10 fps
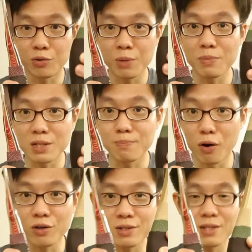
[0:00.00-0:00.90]
grip is
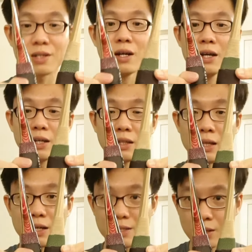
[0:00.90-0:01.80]
boxier, it
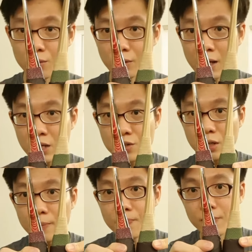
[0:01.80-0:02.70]
does look
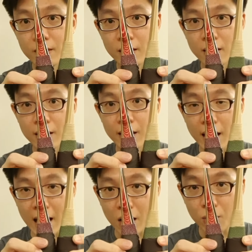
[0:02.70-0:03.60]
larger.
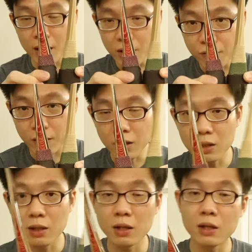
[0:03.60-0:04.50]

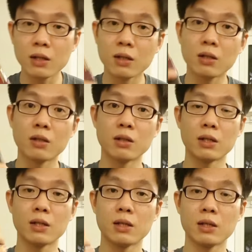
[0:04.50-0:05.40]
However,
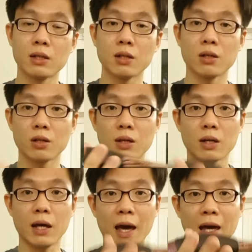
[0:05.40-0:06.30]
the
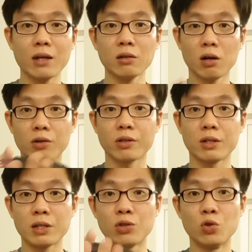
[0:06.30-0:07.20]
handle on
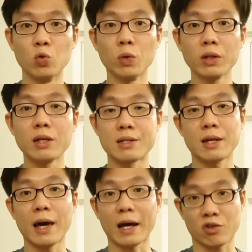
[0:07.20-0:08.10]
the Yuwen
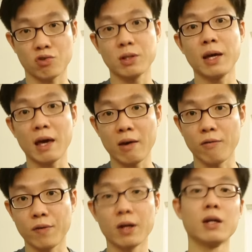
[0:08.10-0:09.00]
is actually
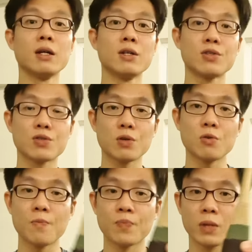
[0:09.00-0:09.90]
heavier.
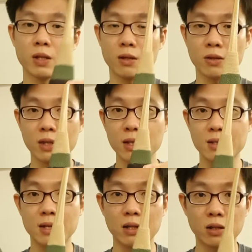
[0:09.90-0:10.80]
So the thing
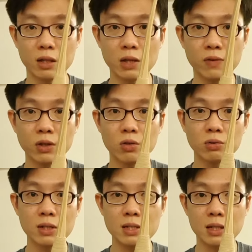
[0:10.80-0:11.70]
is that even
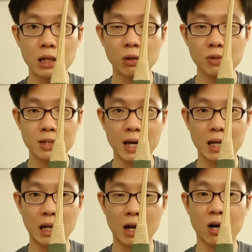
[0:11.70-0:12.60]
though this looks
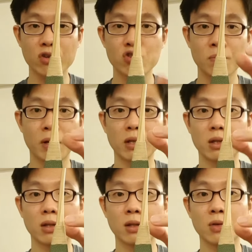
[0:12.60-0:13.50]
kind of large,
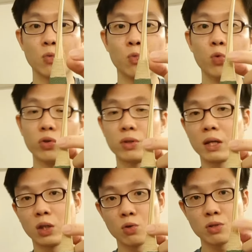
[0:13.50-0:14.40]
but the wood
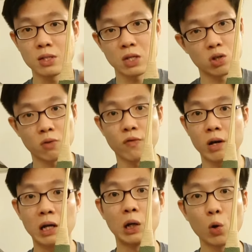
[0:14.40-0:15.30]
they use is actually a
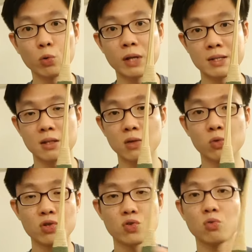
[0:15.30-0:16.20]
very low density
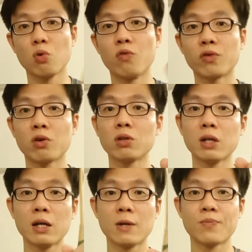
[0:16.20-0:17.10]
wood. So
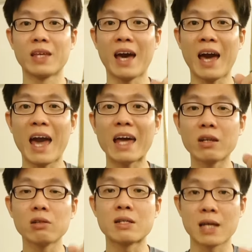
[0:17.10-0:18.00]
overall, the
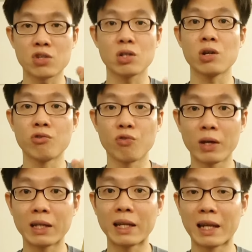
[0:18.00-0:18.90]
handle is actually
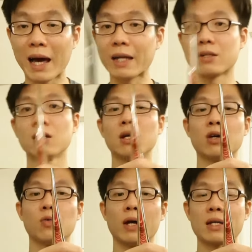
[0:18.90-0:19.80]
really light.
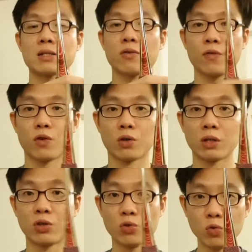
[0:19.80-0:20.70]
Whereas for
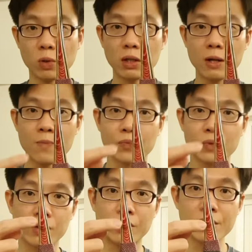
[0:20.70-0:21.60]
the Yuwen,
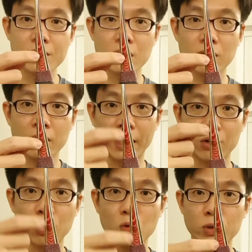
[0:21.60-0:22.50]
this
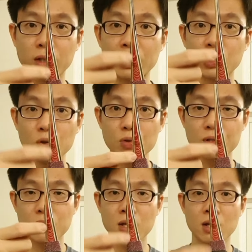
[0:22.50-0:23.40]
techno wood they
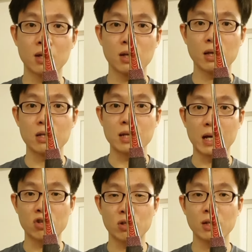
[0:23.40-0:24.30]
use is
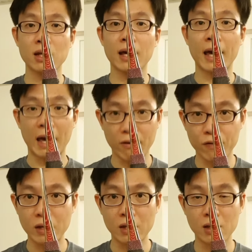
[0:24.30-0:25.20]
actually
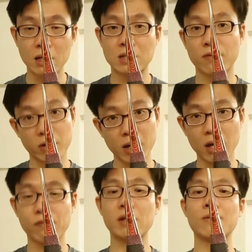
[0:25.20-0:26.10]
heavy. It's very
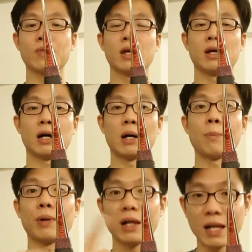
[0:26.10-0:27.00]
heavy.
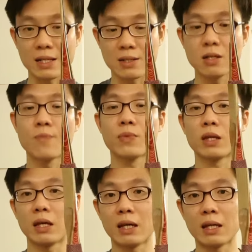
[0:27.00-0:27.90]
Plus,
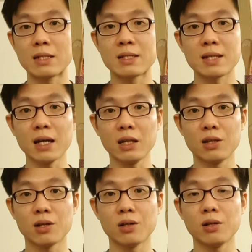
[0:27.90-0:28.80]
inside
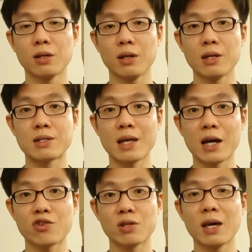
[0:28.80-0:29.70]
here is
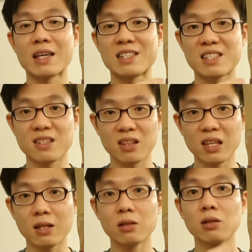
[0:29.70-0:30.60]
actually a
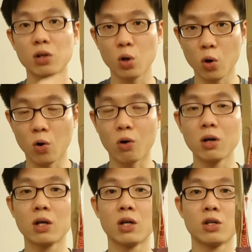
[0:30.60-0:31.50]
steel
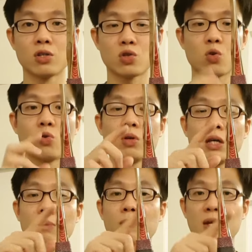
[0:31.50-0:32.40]
core. So
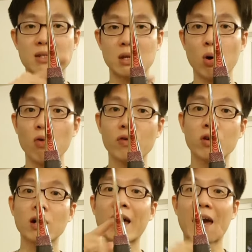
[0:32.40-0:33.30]
it makes the
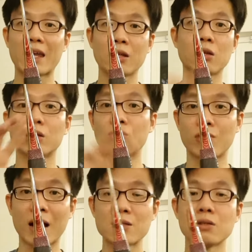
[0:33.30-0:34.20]
overall handle or the
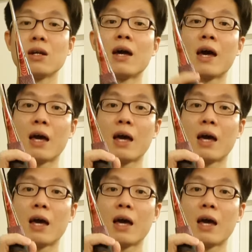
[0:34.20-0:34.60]
riser